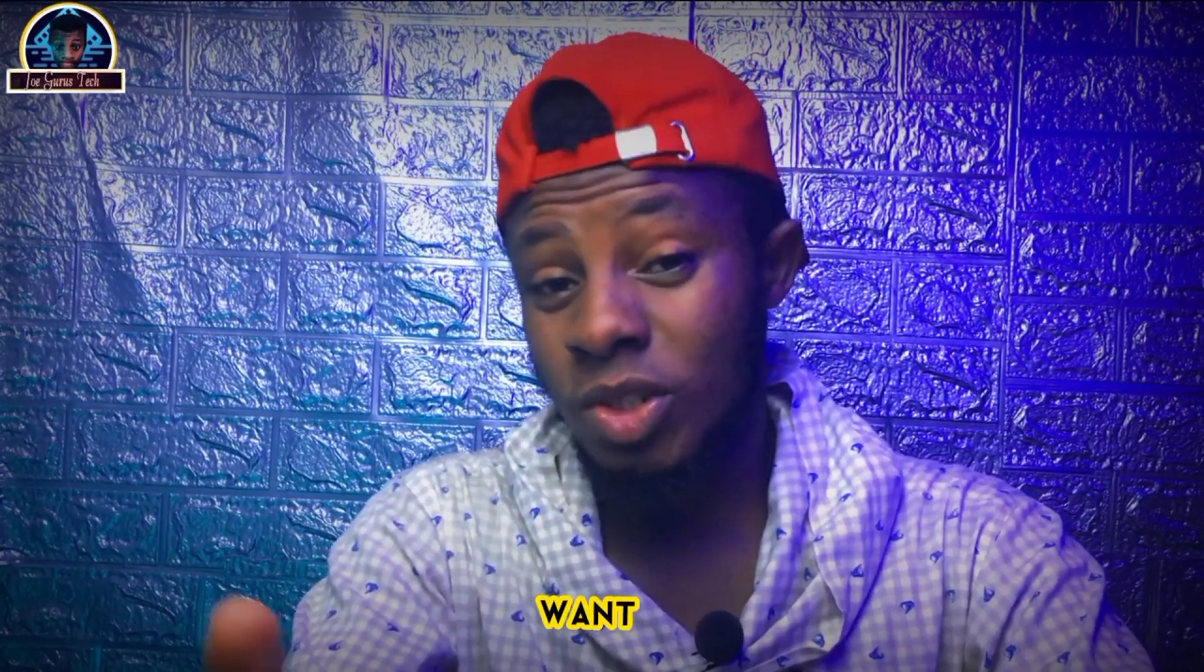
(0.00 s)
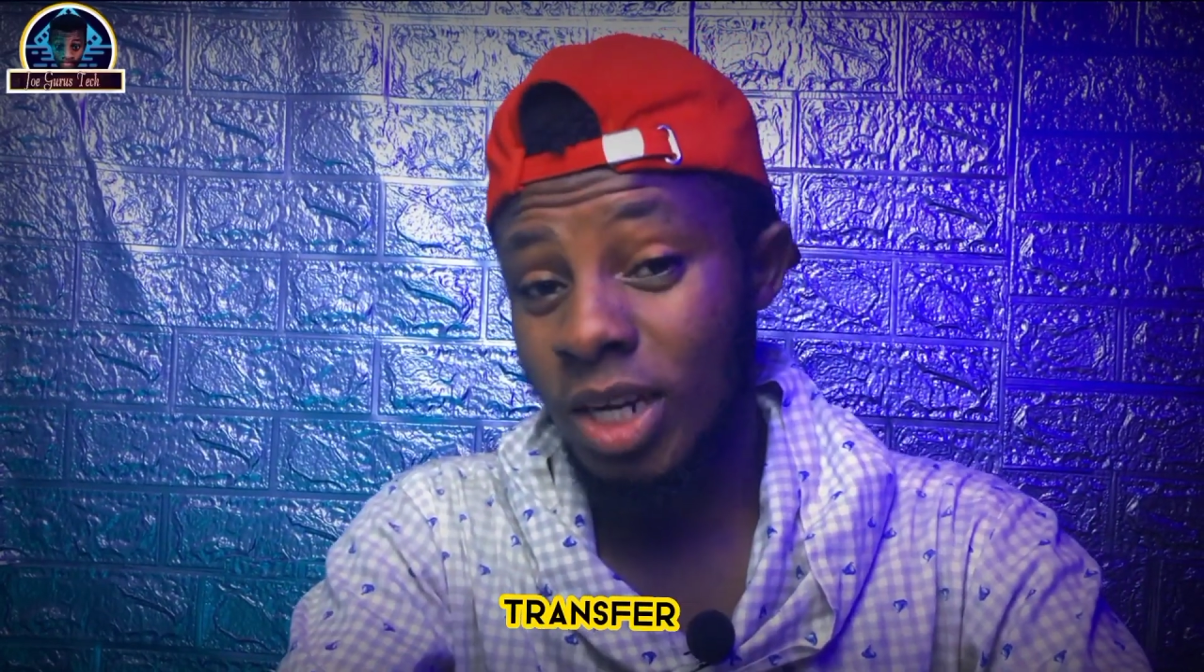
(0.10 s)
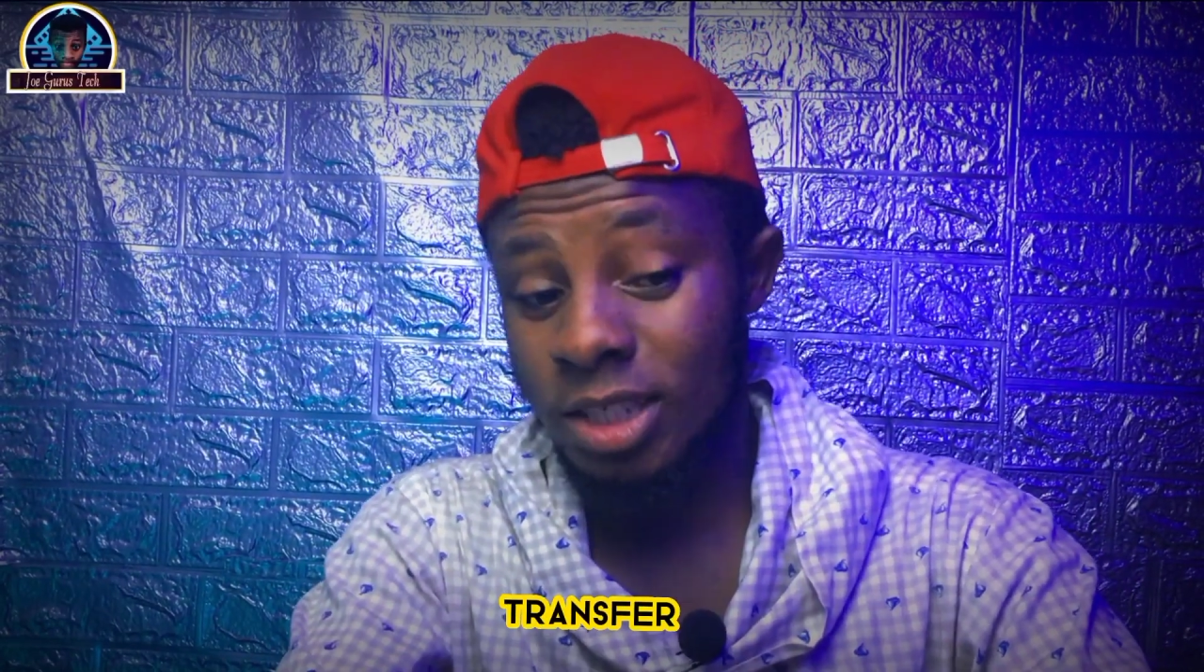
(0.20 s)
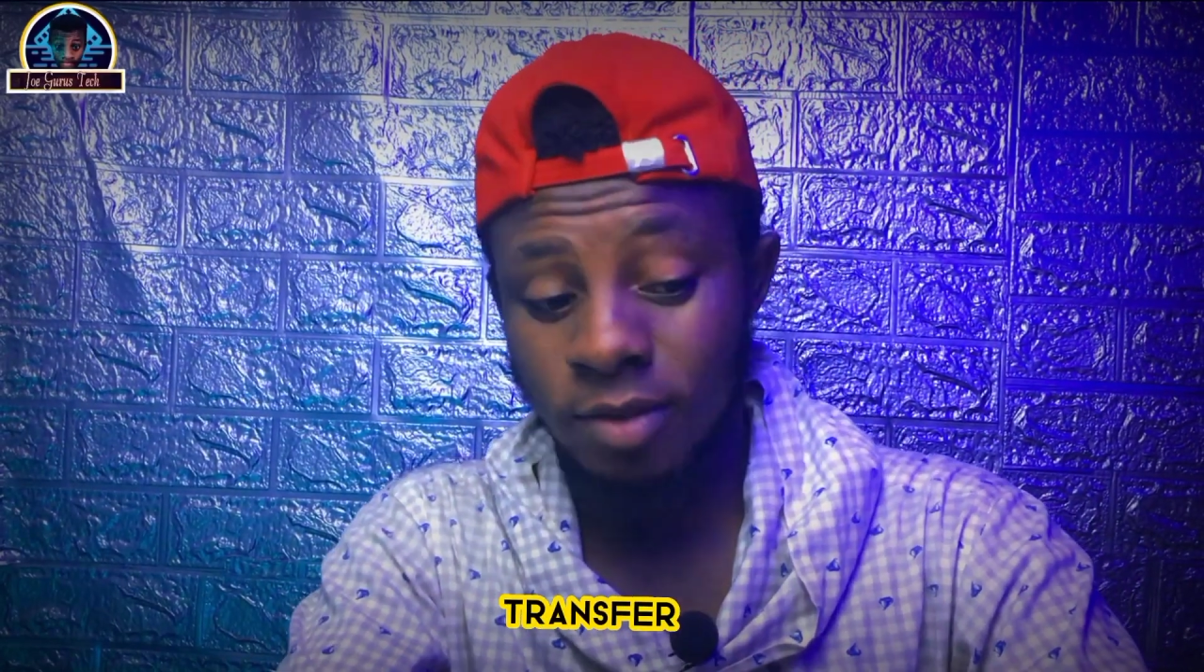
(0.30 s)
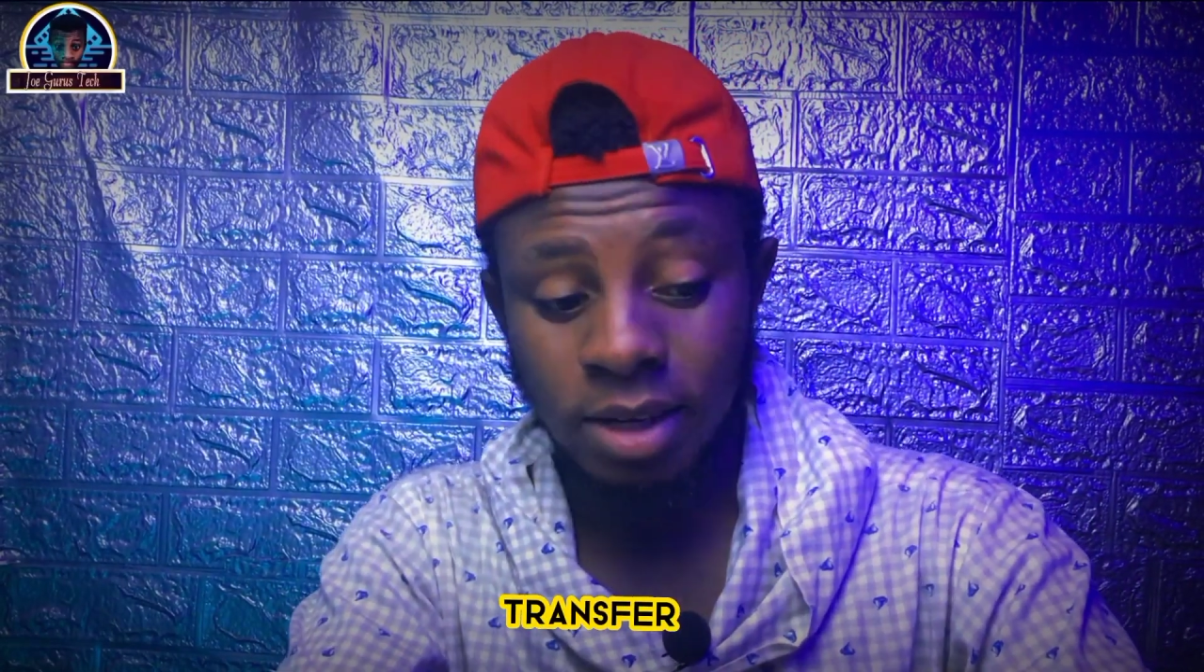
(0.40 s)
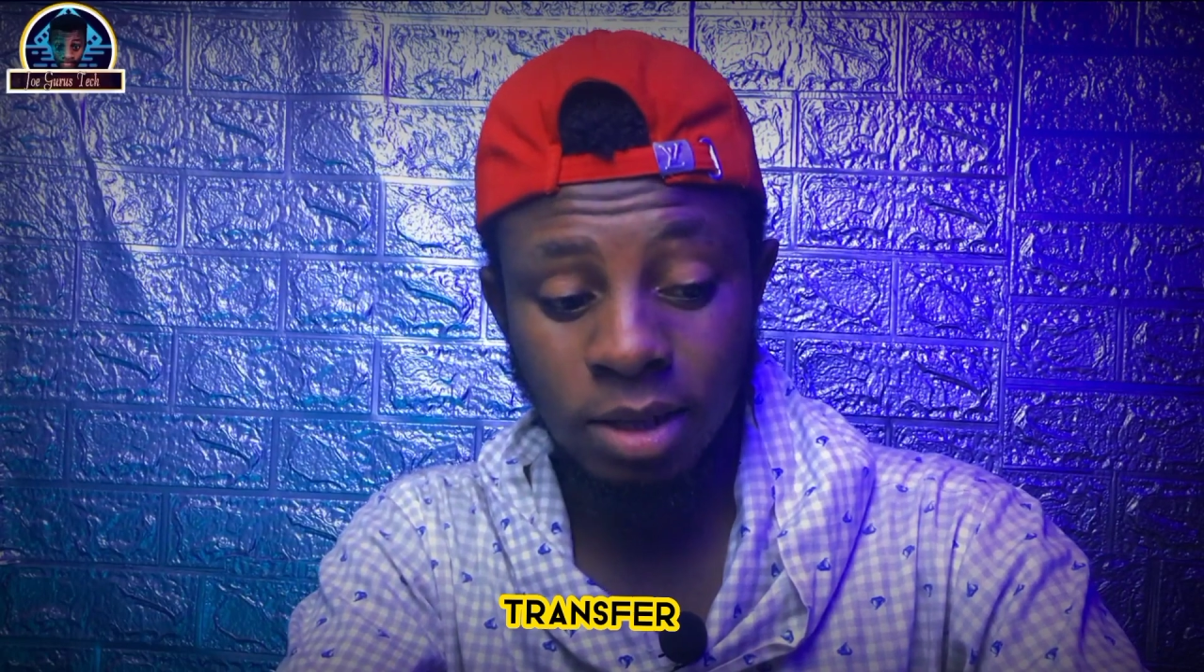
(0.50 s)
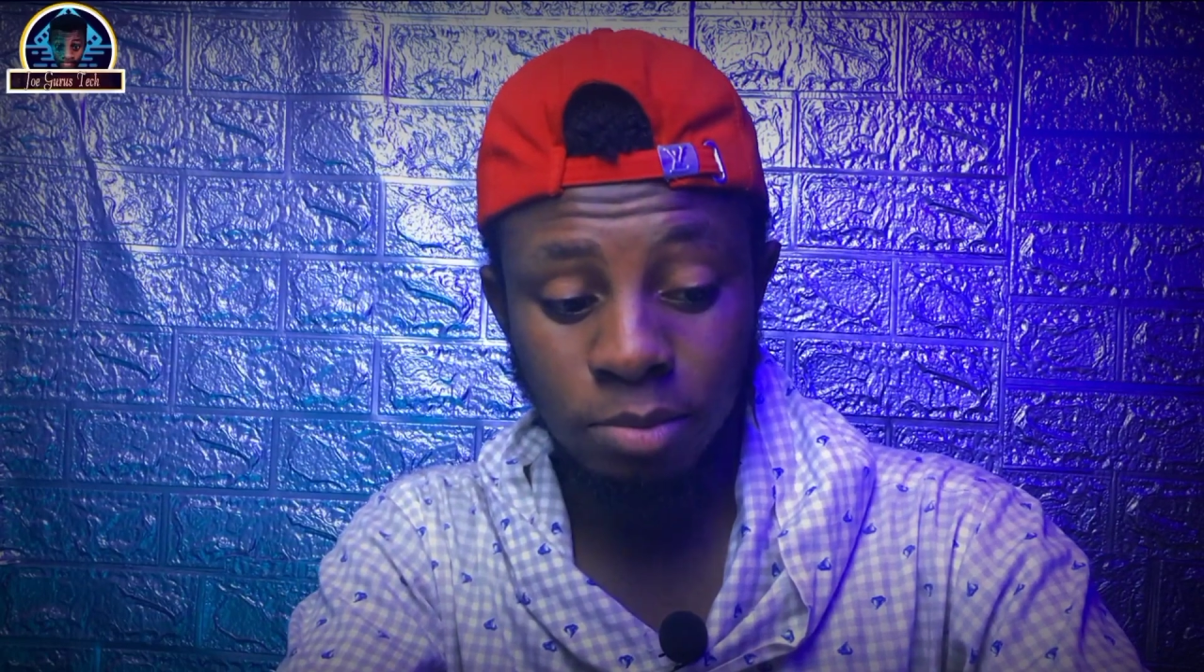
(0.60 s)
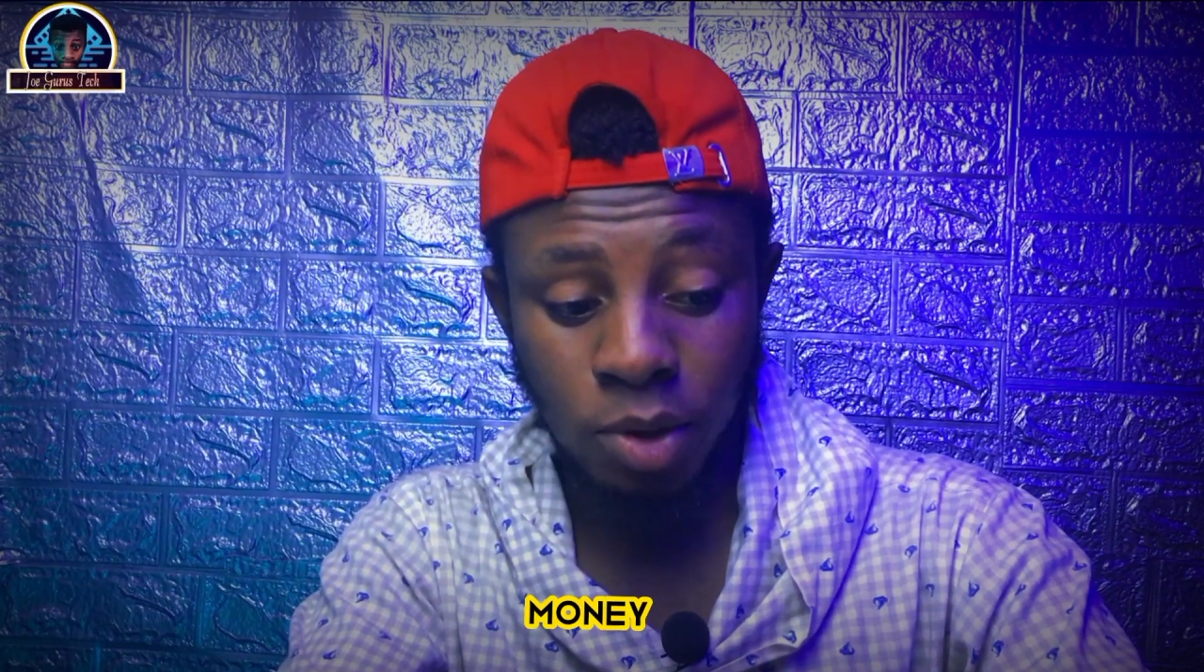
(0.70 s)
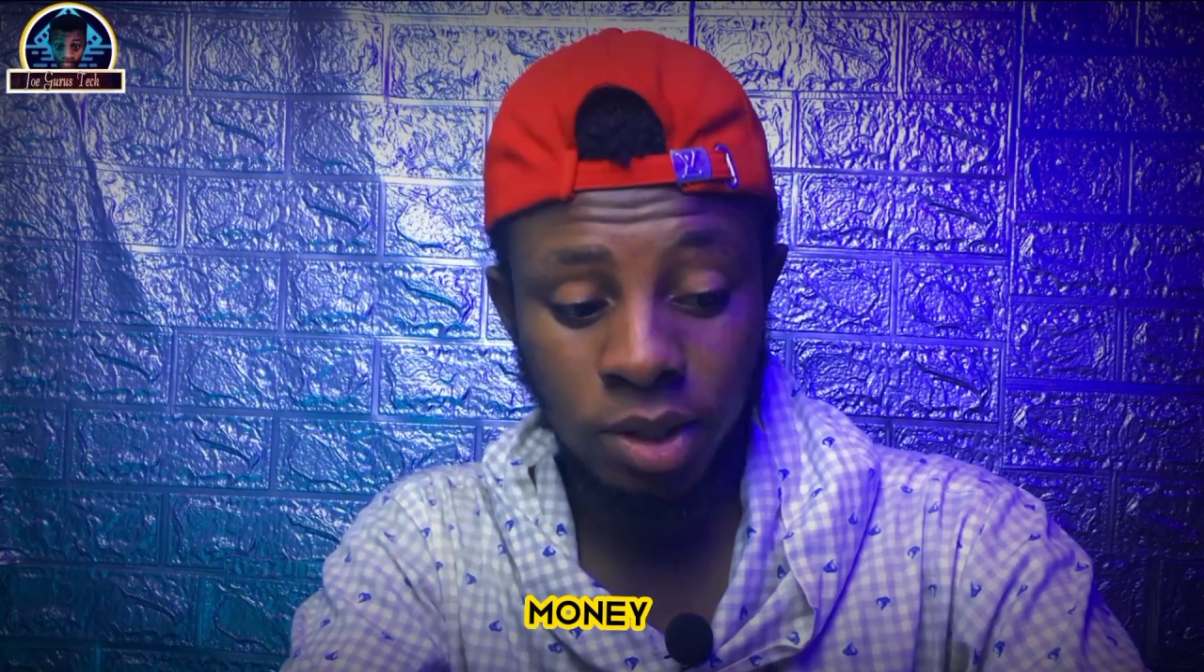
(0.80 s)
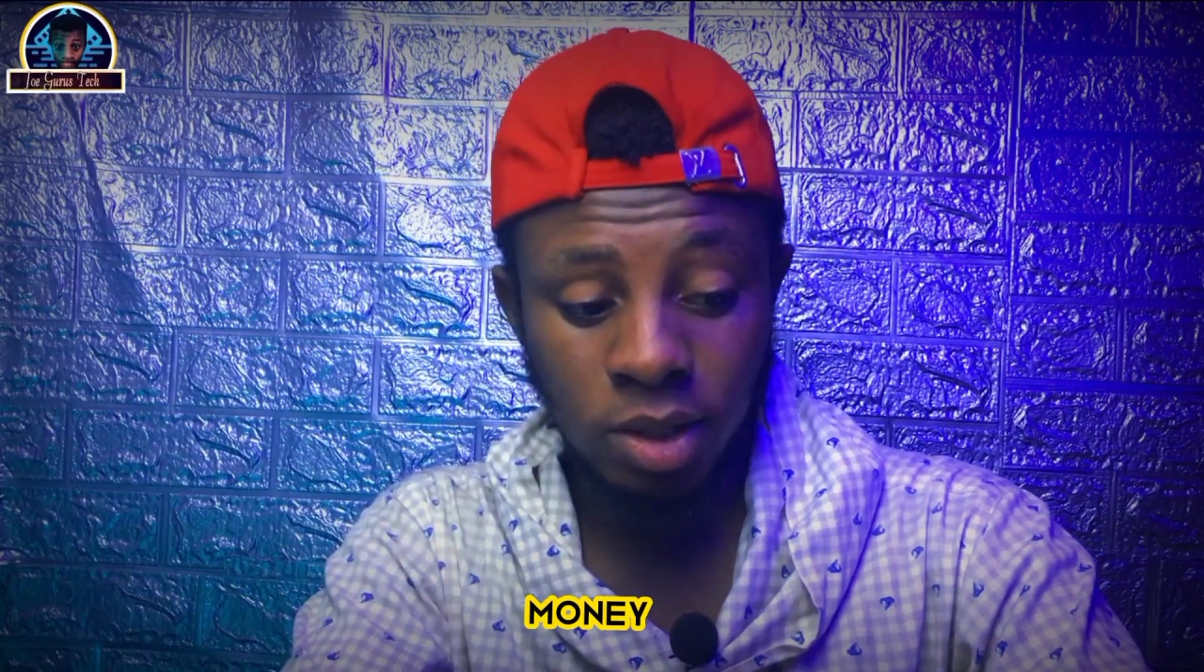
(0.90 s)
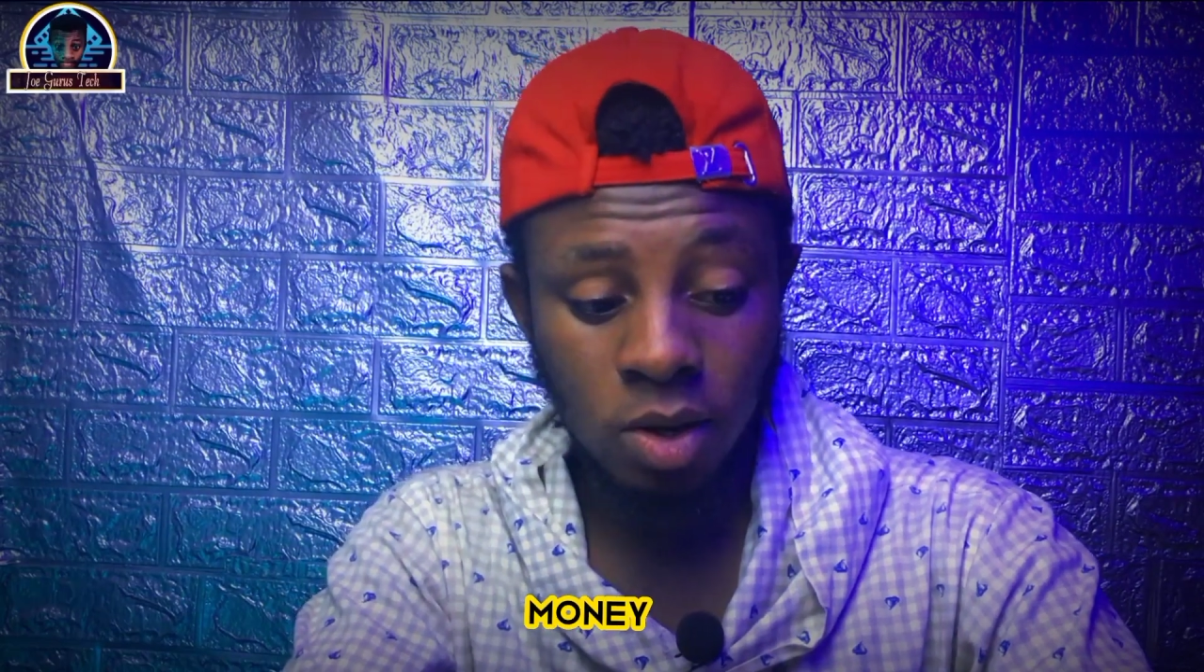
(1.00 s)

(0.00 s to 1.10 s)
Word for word: transfer the money